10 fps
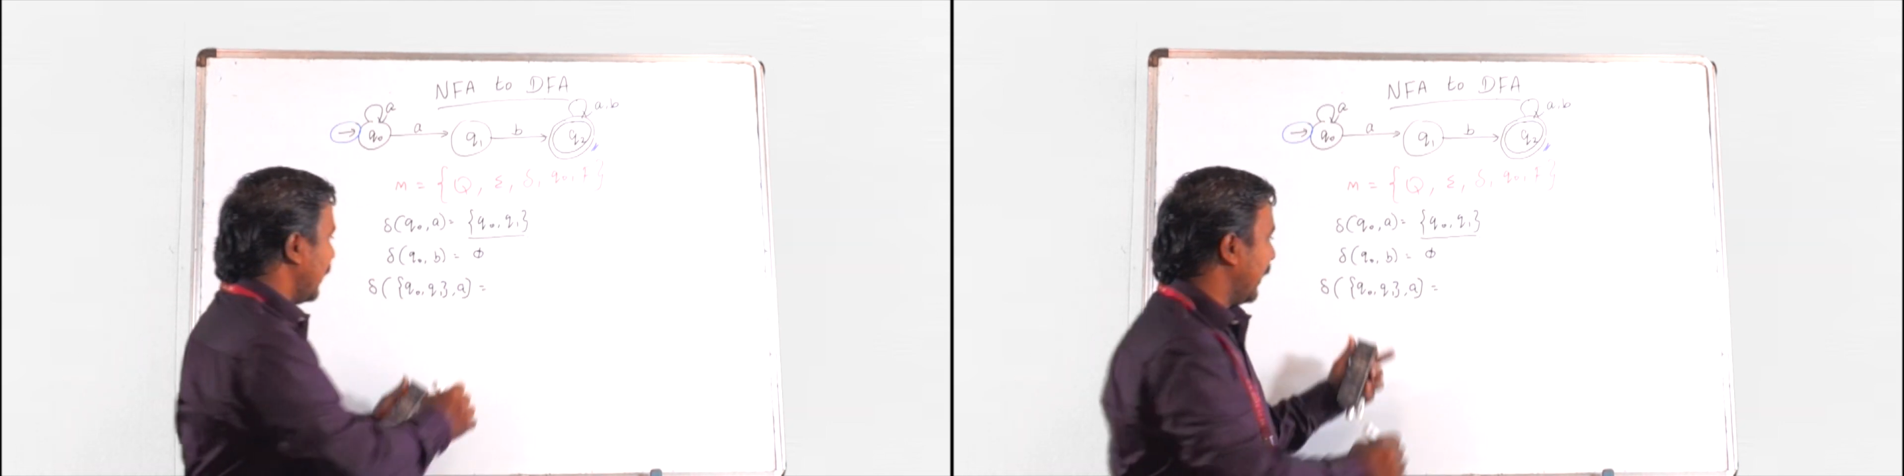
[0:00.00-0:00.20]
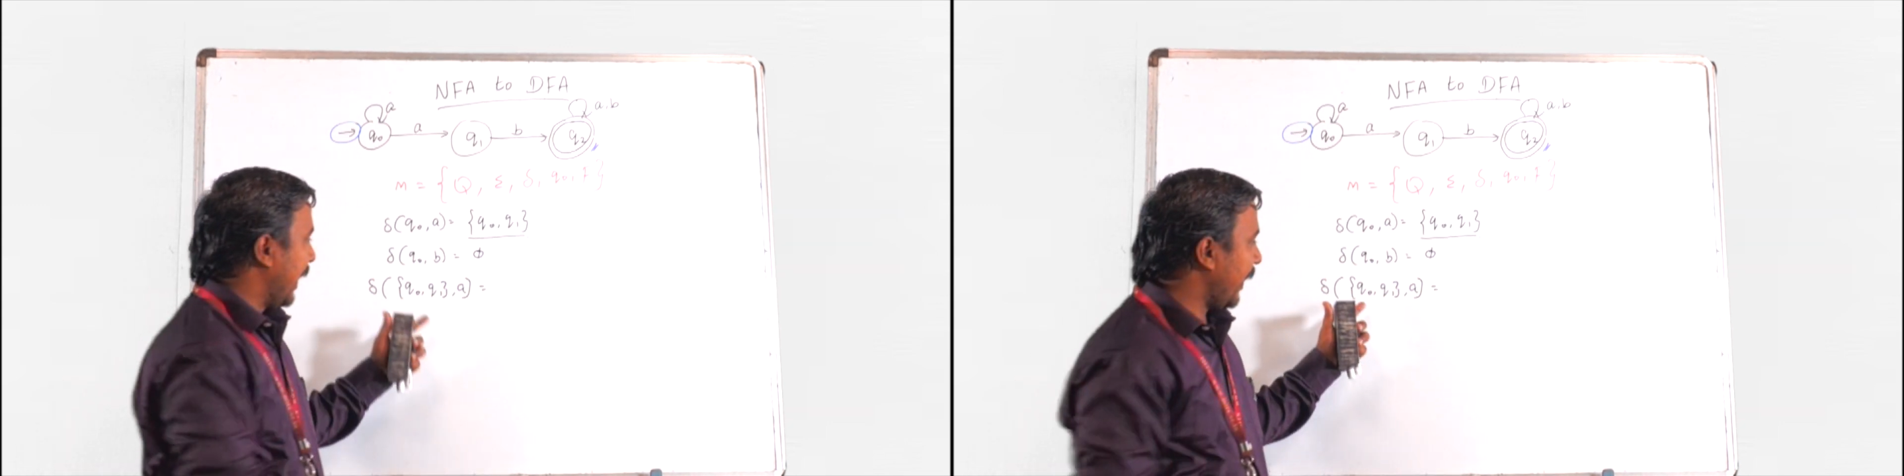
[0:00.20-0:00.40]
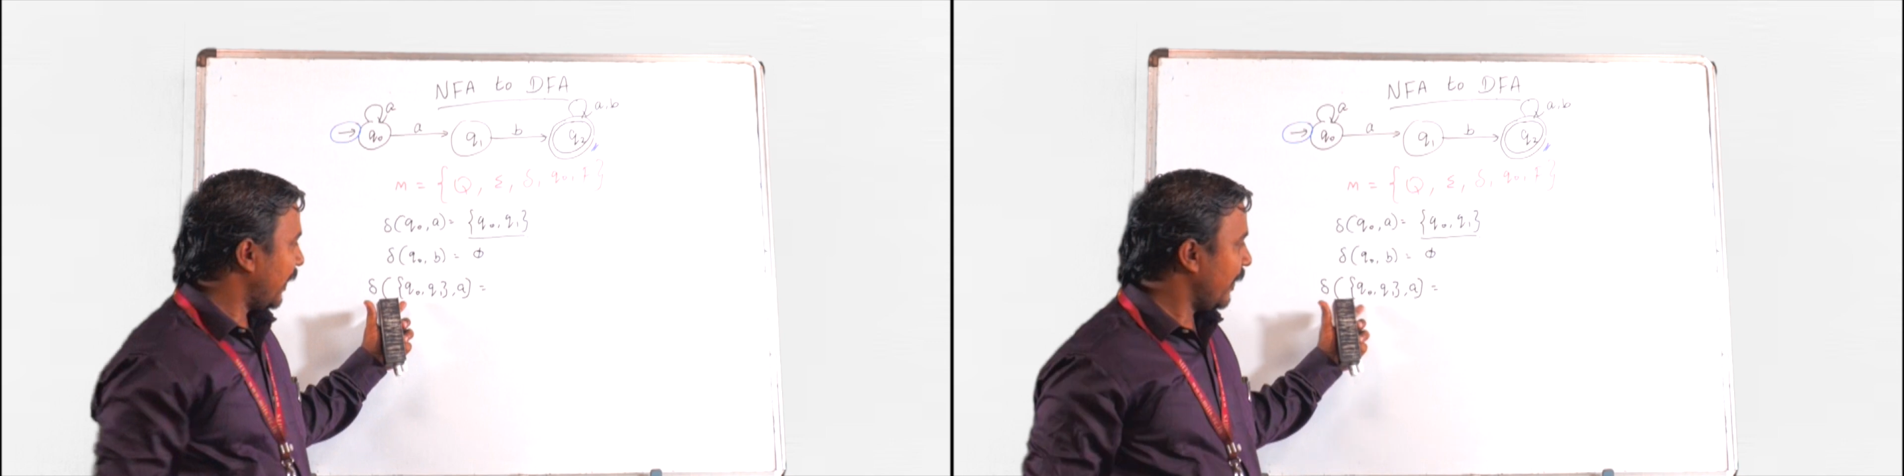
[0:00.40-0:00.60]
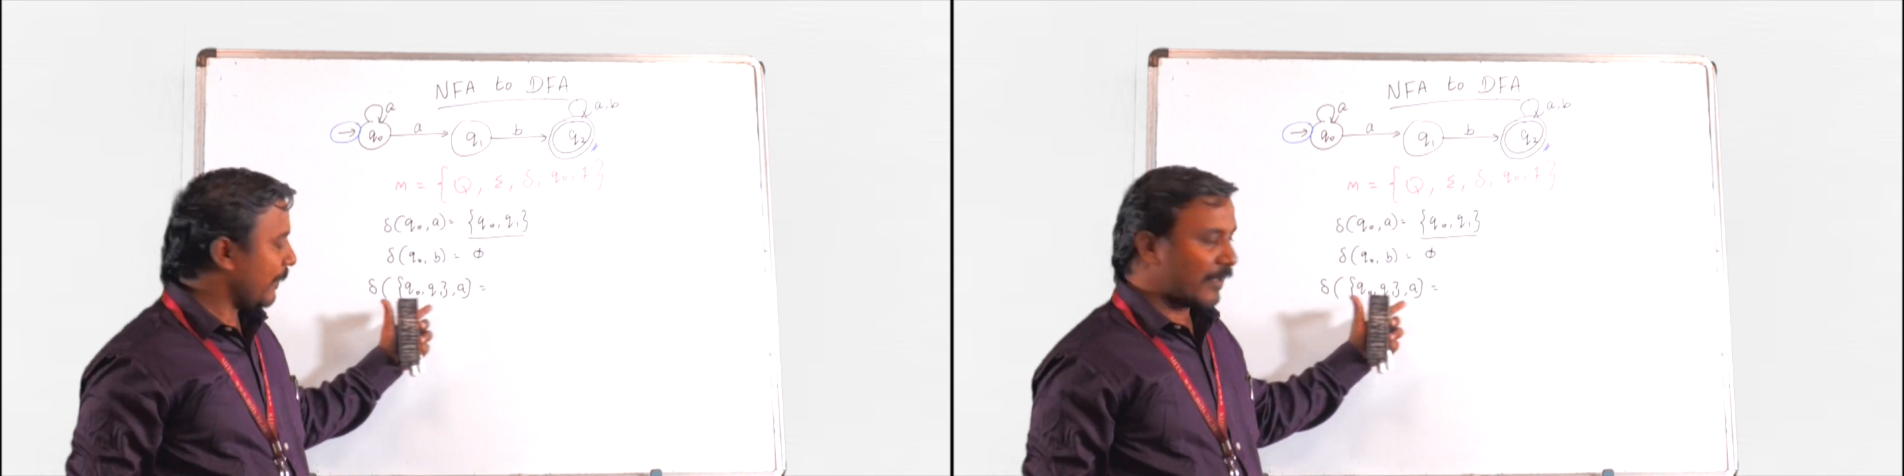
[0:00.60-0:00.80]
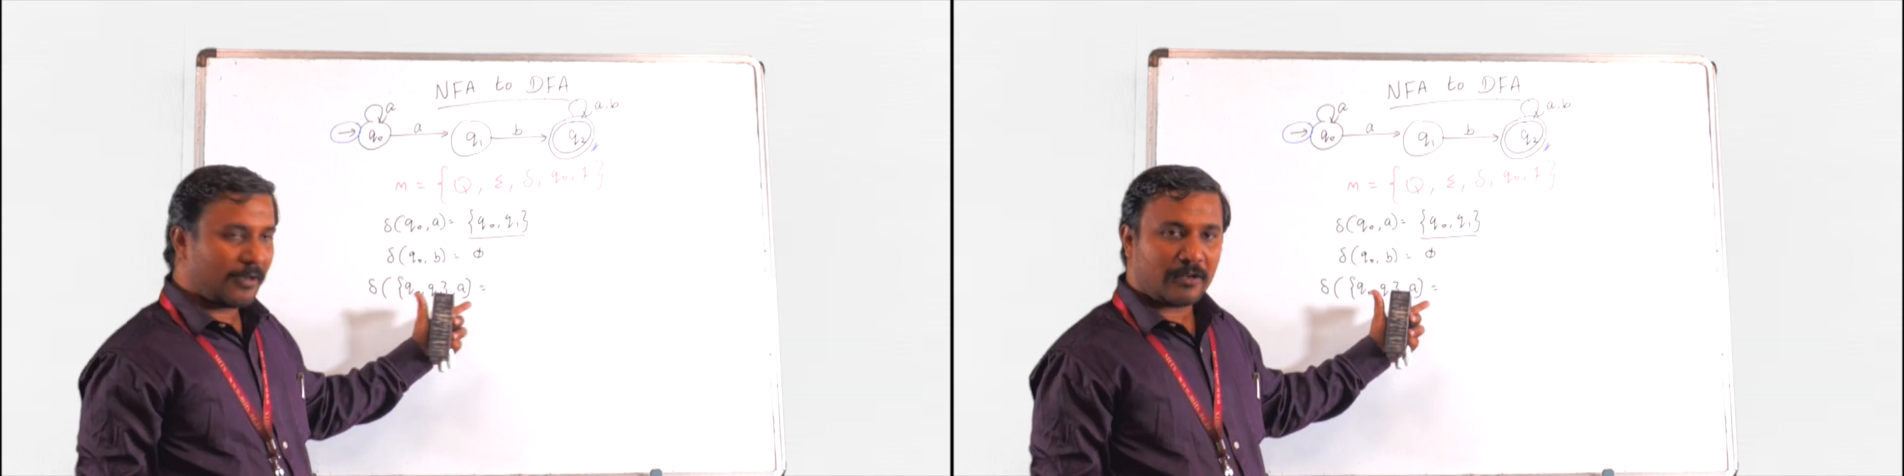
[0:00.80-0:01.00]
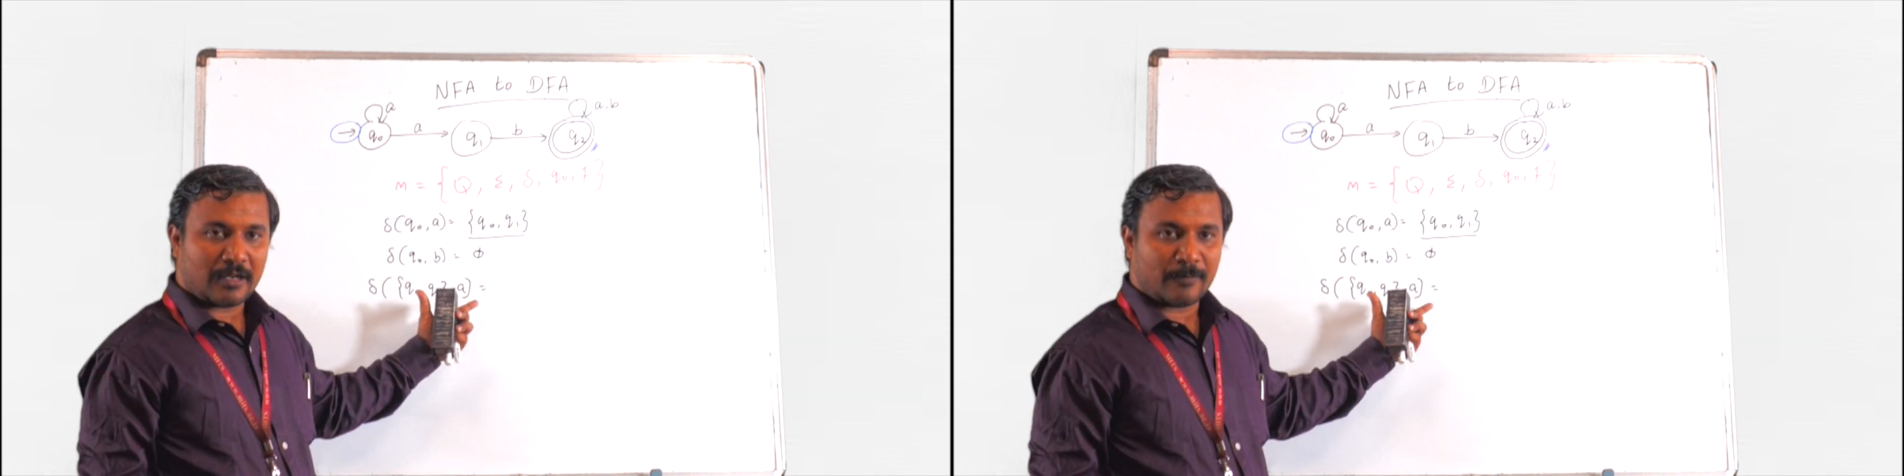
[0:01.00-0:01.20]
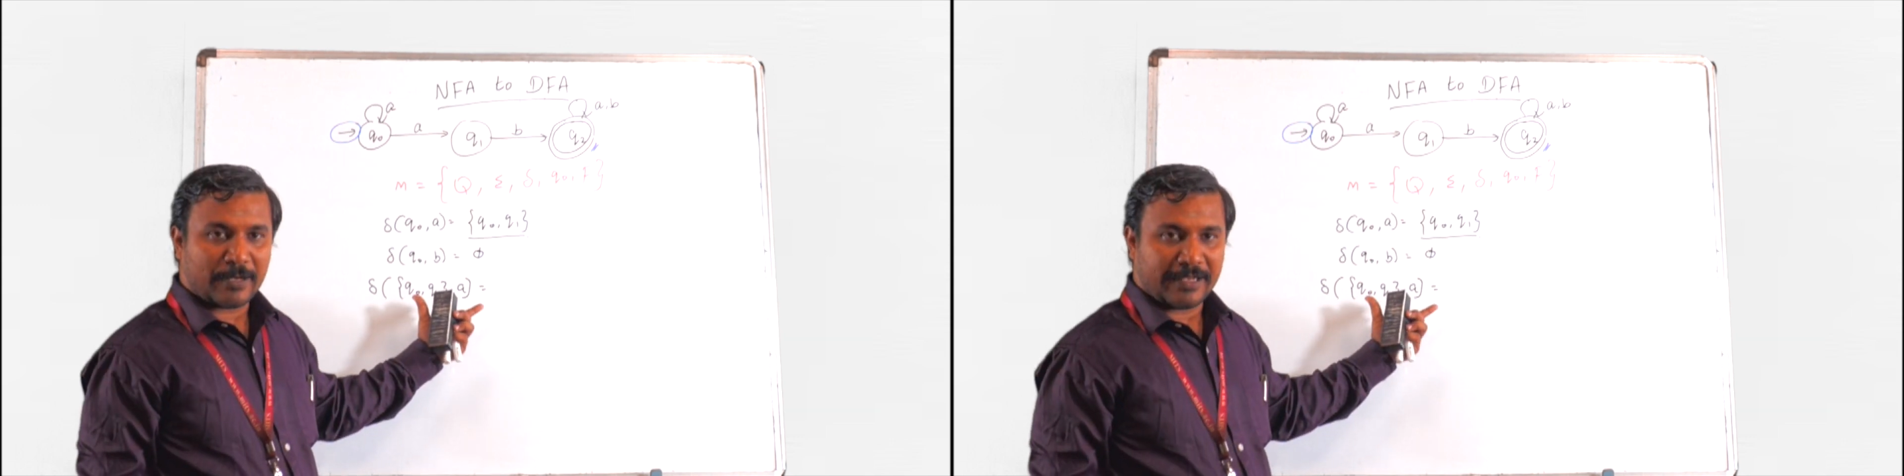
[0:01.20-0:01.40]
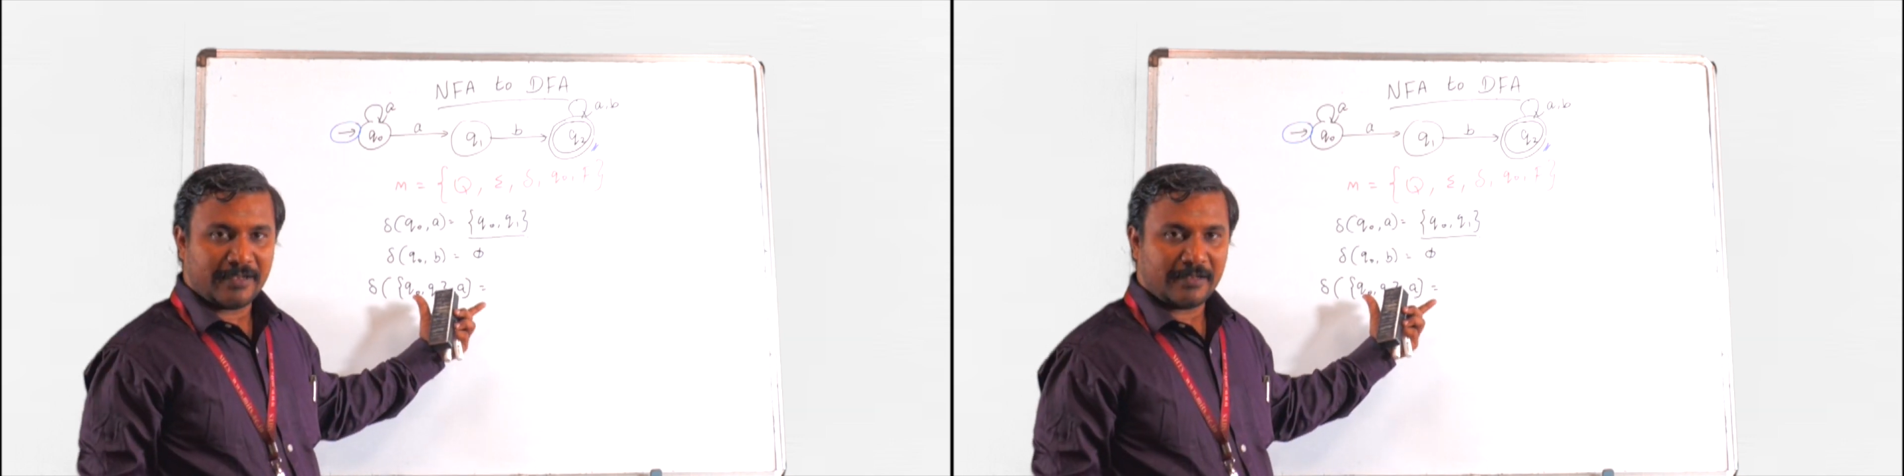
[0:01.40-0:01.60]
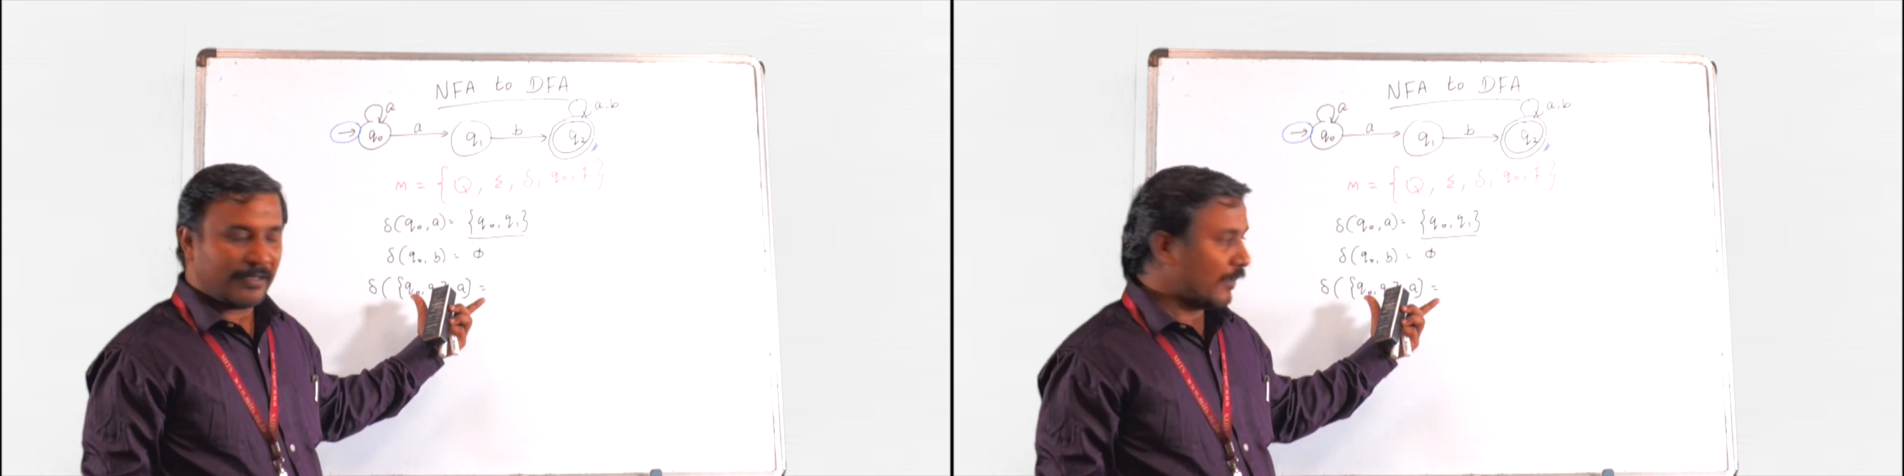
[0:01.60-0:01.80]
directly we cannot apply